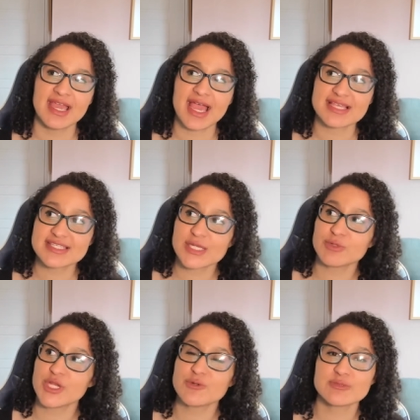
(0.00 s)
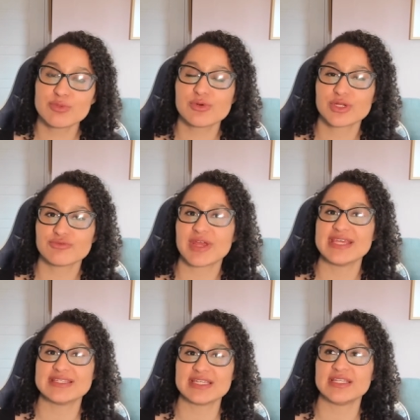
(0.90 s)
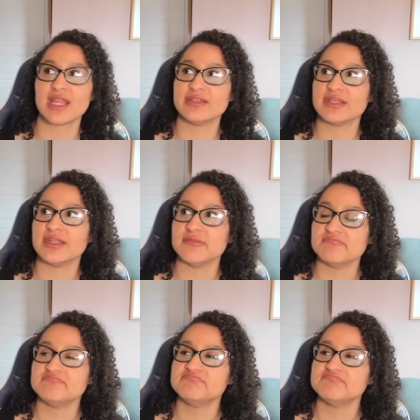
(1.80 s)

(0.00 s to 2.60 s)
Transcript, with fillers: As someone who was born and raised in London,